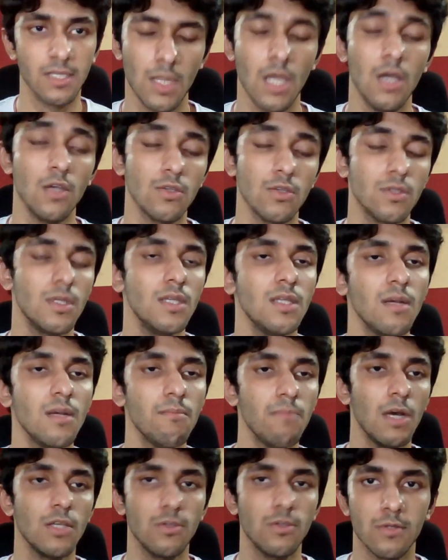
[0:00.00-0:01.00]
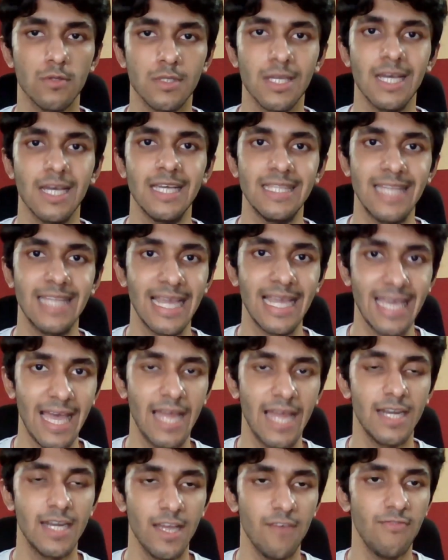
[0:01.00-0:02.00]
So these are muscles that can
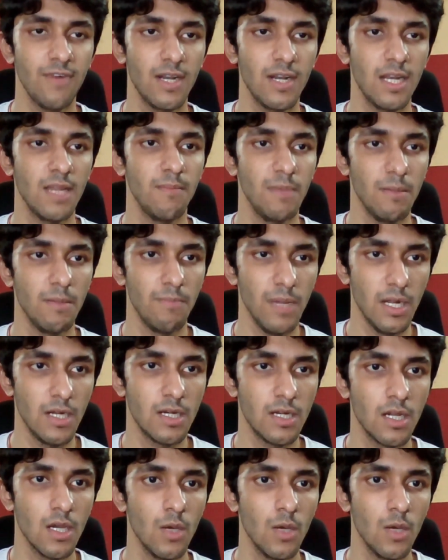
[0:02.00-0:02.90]
definitely be built